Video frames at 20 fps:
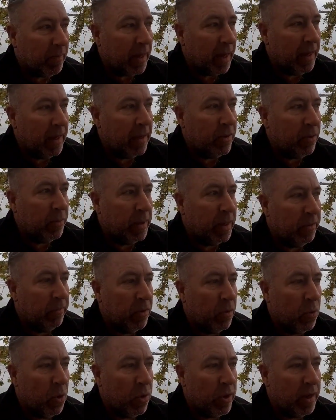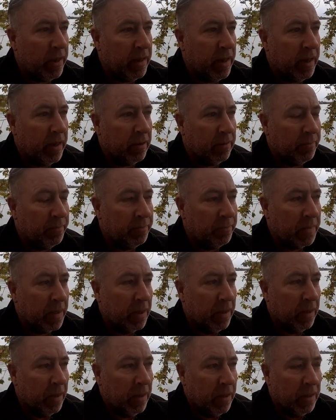a little bit of a warning there.
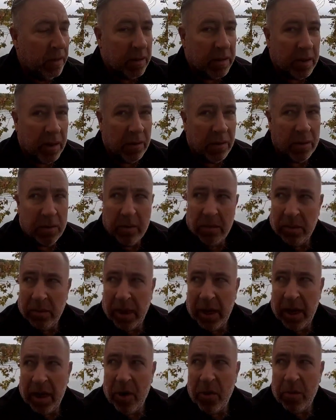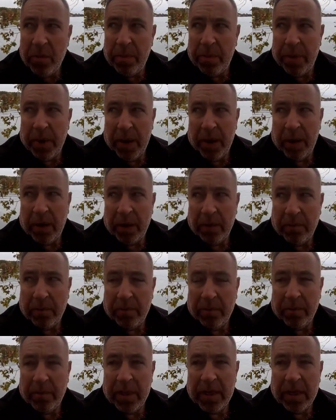So I hope
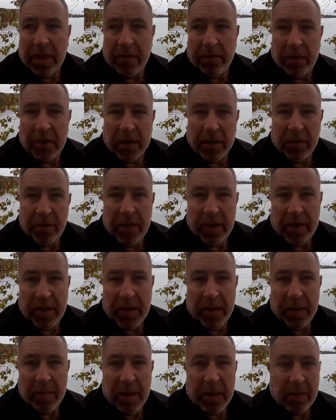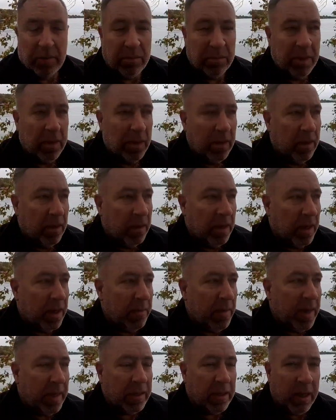this gives you something to think about. In the
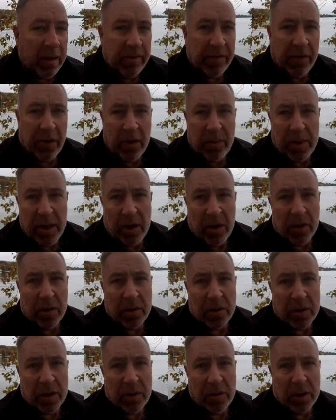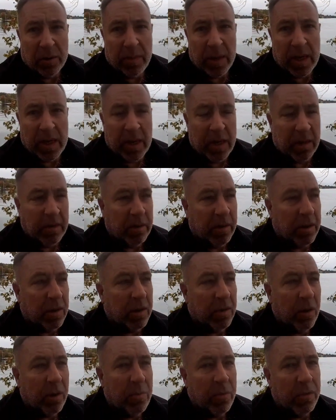meantime, follow me along on social media. I've got a
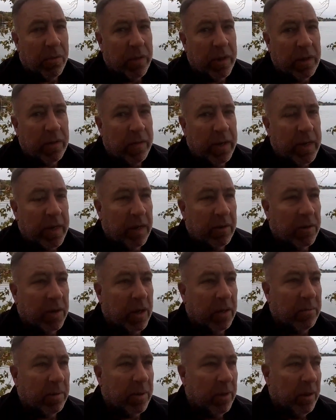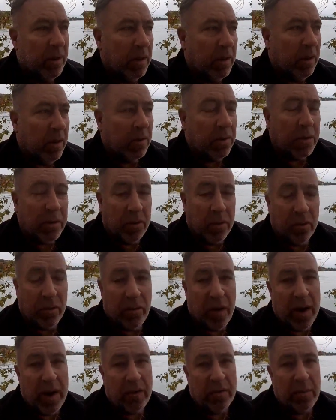lot more of these videos up. Also an
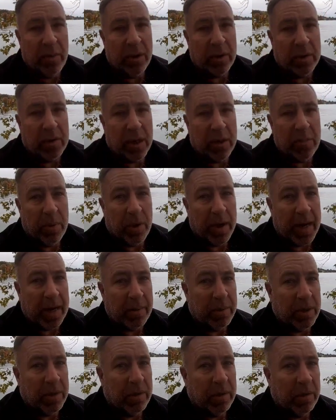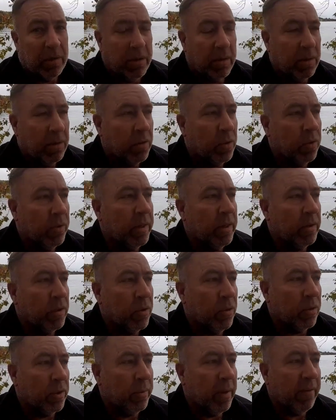array of books up on Amazon that
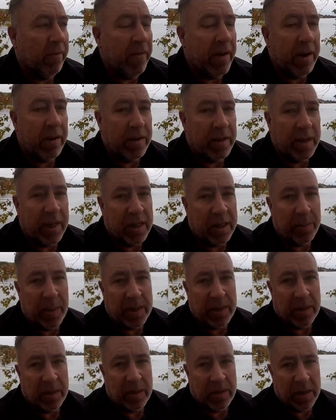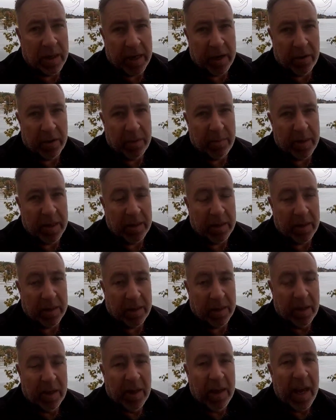talks about various aspects of the security
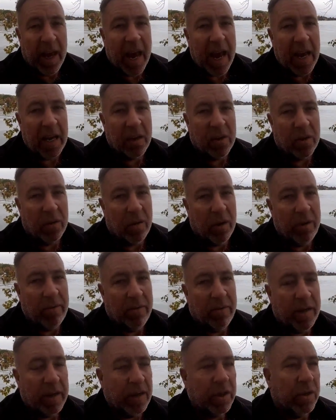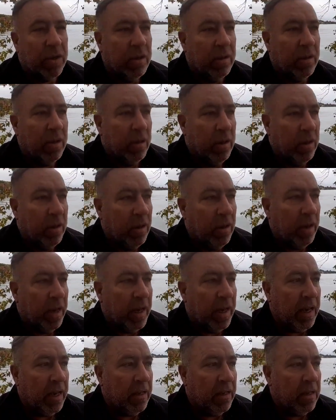business and crime fiction.
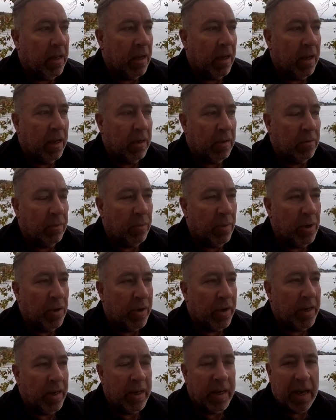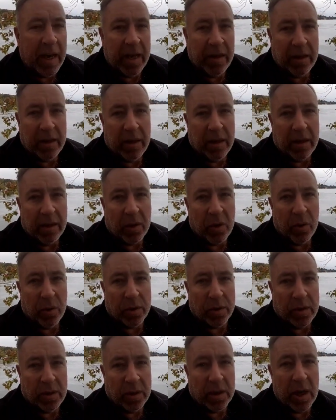And we're looking to get the
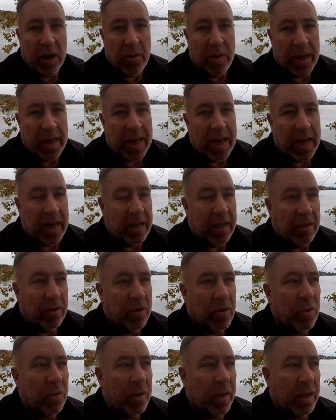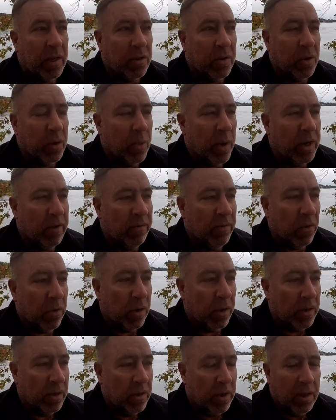courses going again in
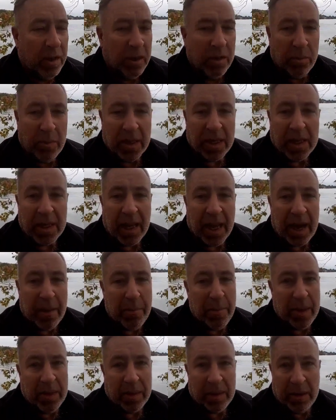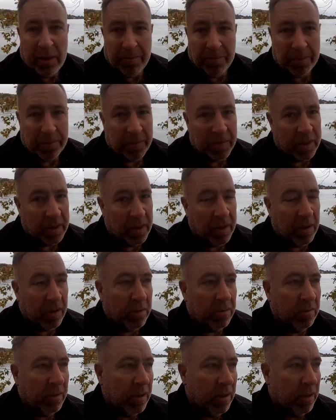2024. I'm slam busy.
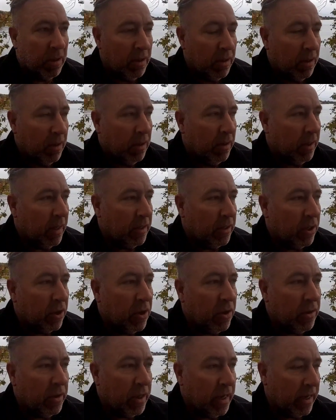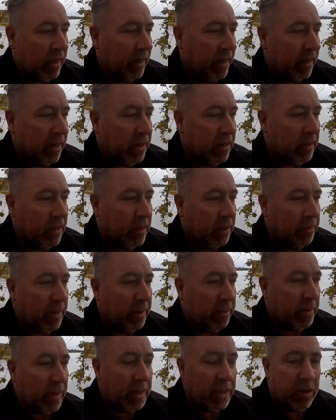So that's a good thing. And I can see us
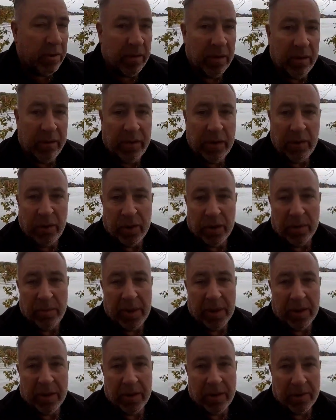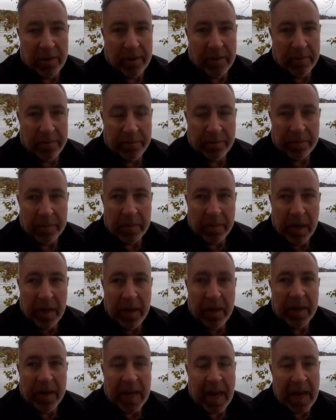being busier in the future because
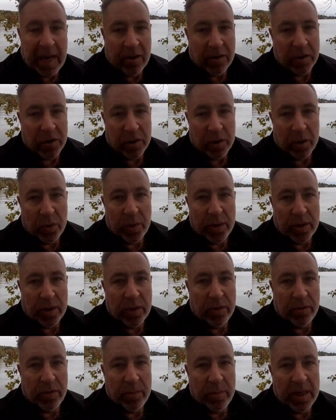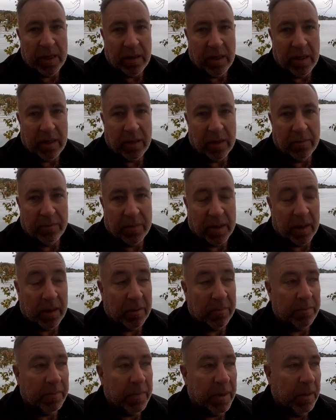chaos is always good for business.
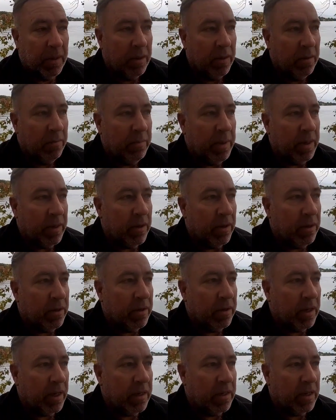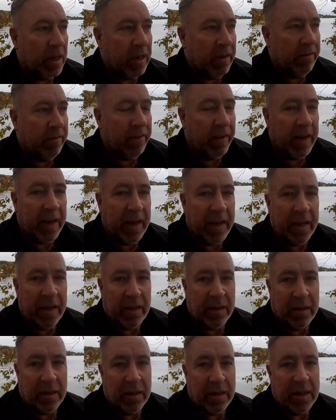So be good, stay safe,
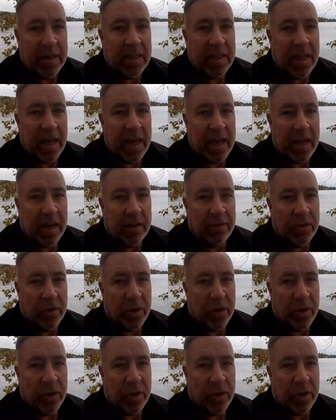and stay out of